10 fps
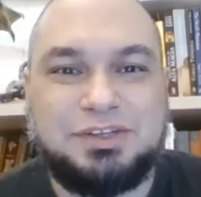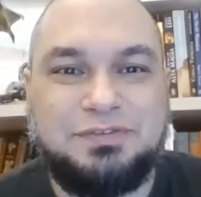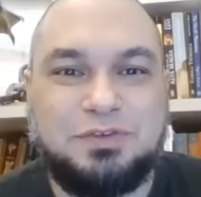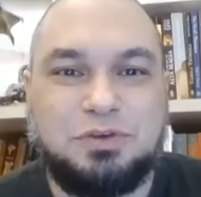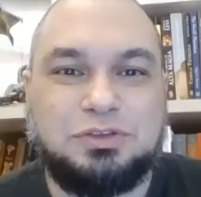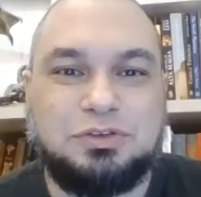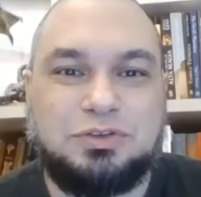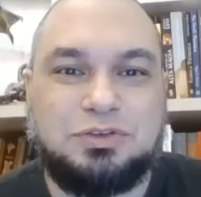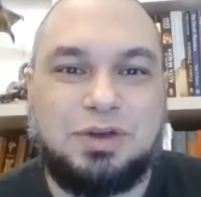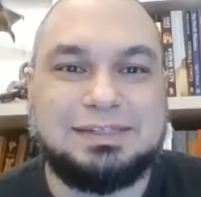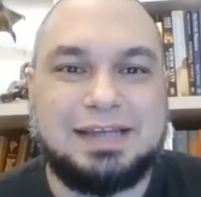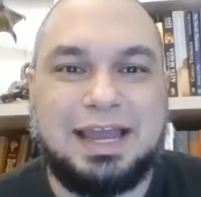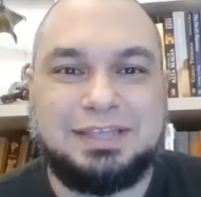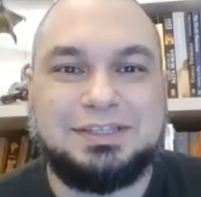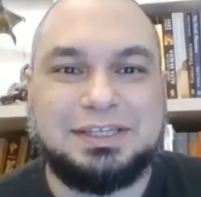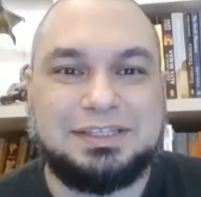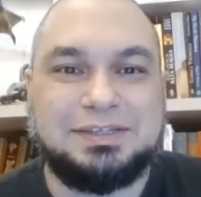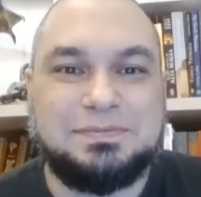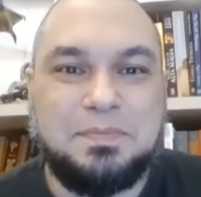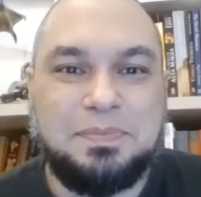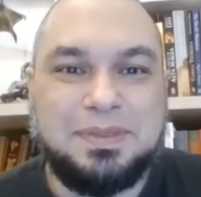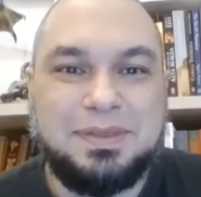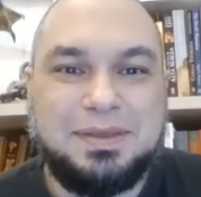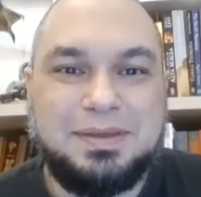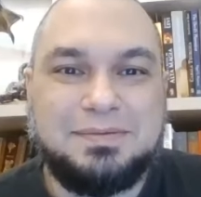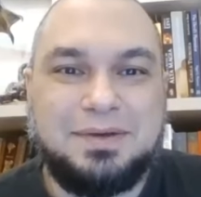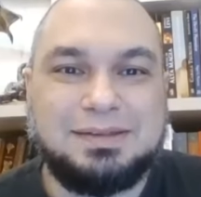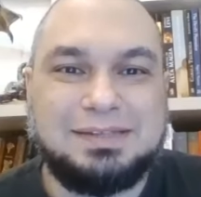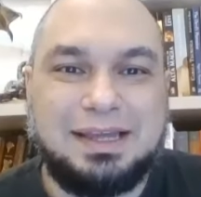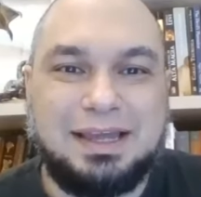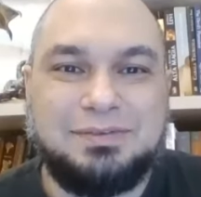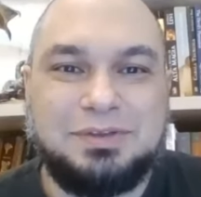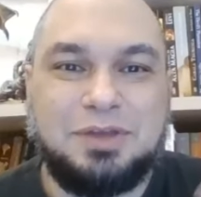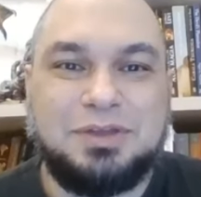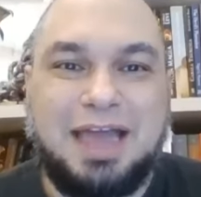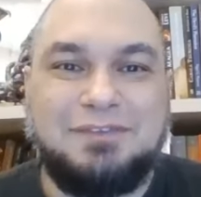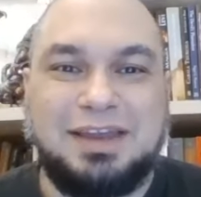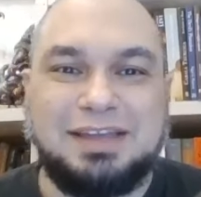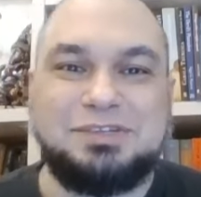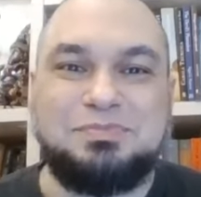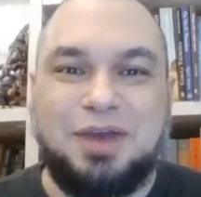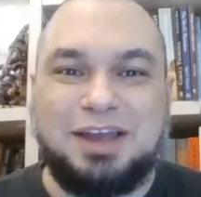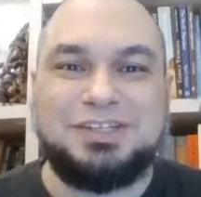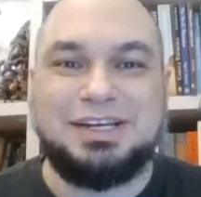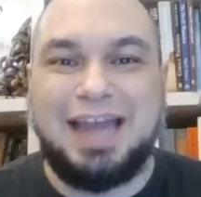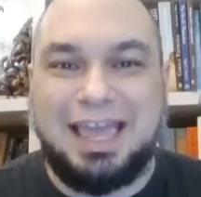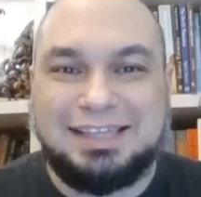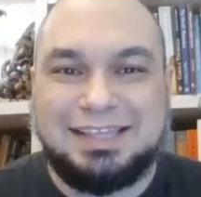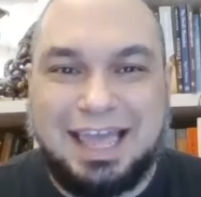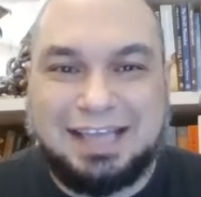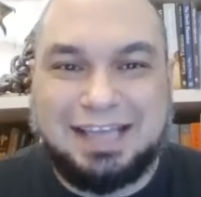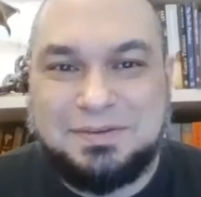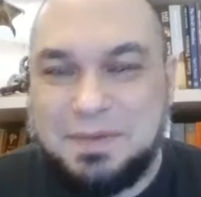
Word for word: difficult to translate it, because we don't have an expression like that.